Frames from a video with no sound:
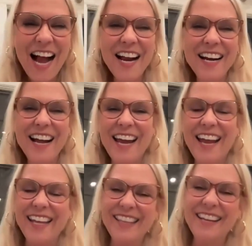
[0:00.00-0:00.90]
All
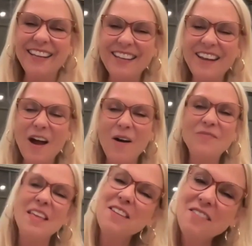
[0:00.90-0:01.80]
right. There you go.
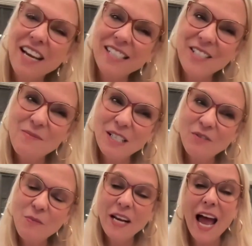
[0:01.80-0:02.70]
Thank you guys so much for being.